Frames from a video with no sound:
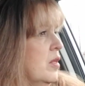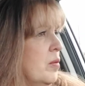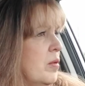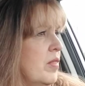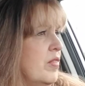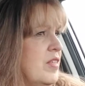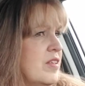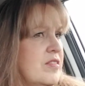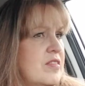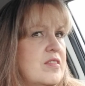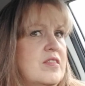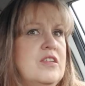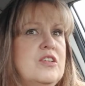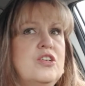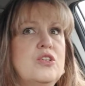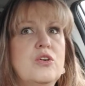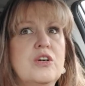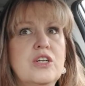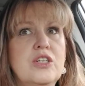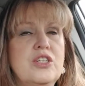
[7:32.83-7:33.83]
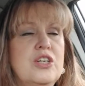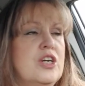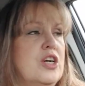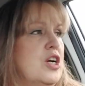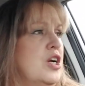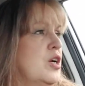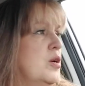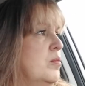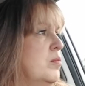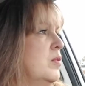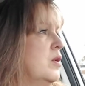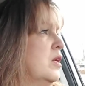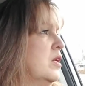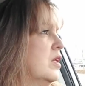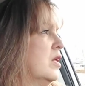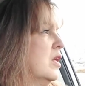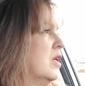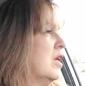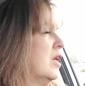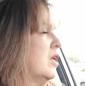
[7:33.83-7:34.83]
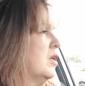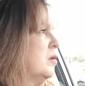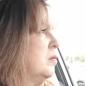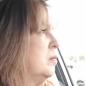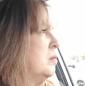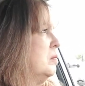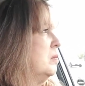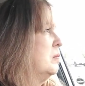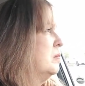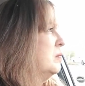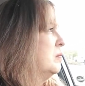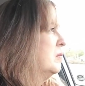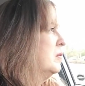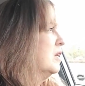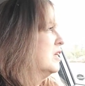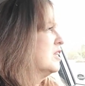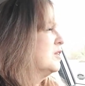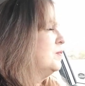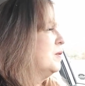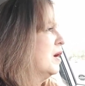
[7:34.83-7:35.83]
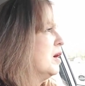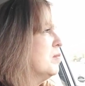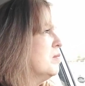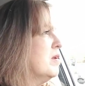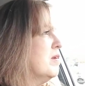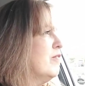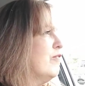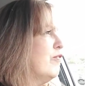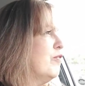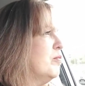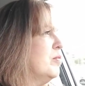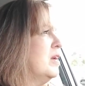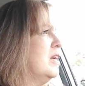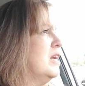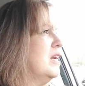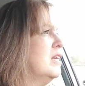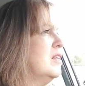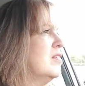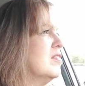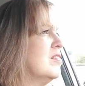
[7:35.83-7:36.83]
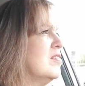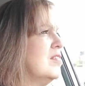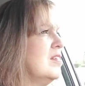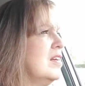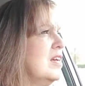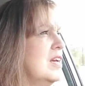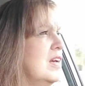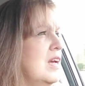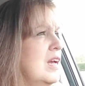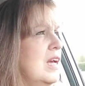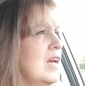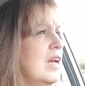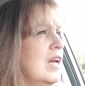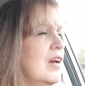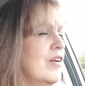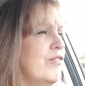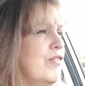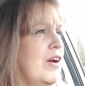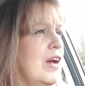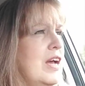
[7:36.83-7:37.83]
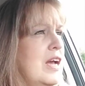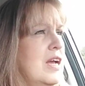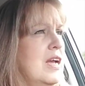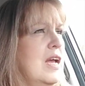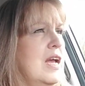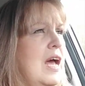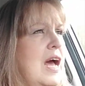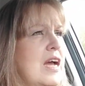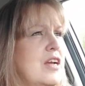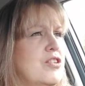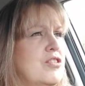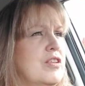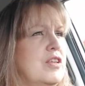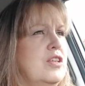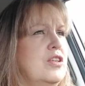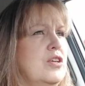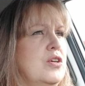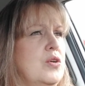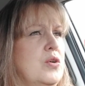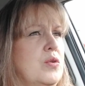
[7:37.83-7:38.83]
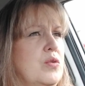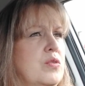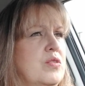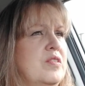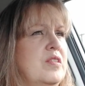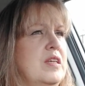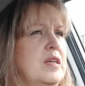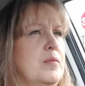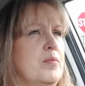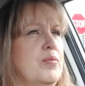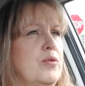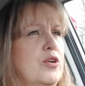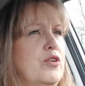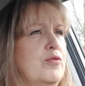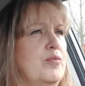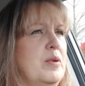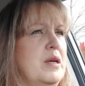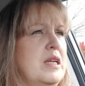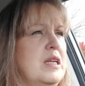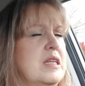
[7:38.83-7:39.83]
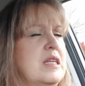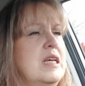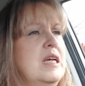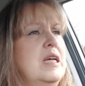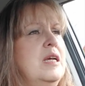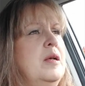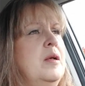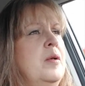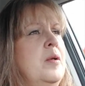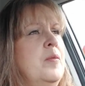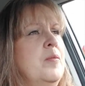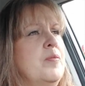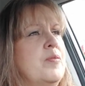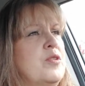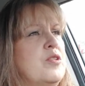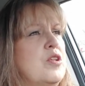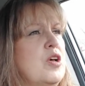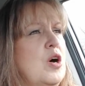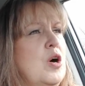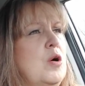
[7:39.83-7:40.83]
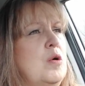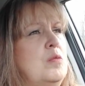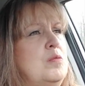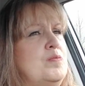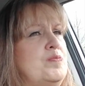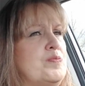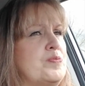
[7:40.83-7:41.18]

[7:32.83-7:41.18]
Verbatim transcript: this is a short term um, experiment for me to see if i actually do see improvement so,